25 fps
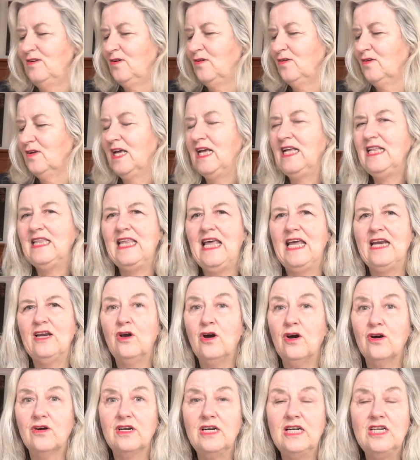get that
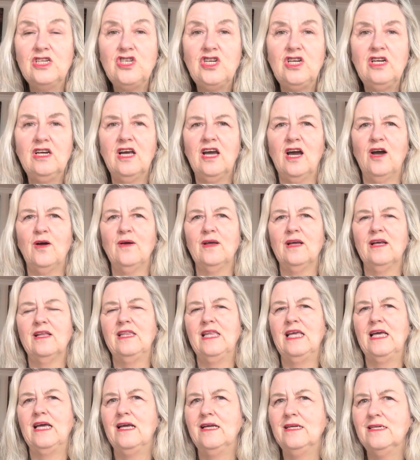cognition going and
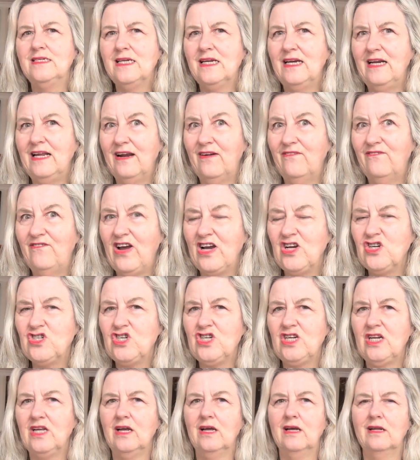their intellect
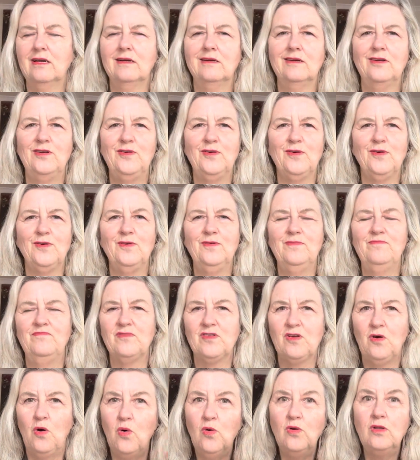functioning and,
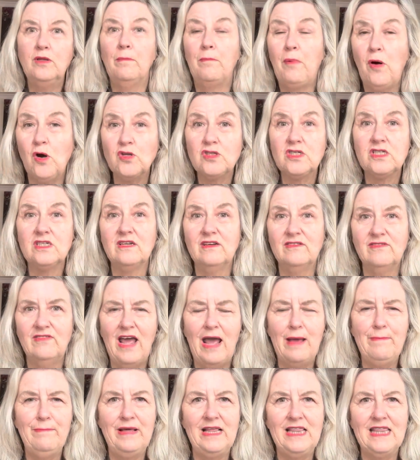all the positive,
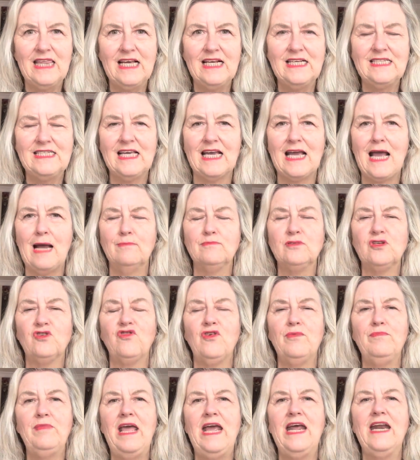happy things that comes
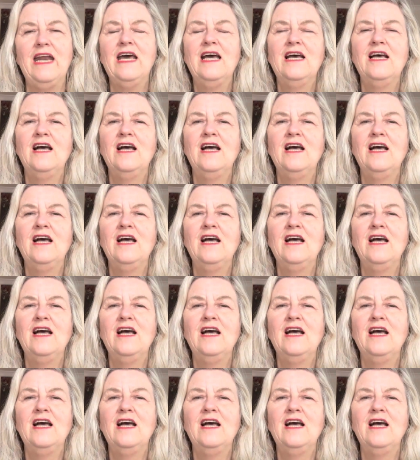from that.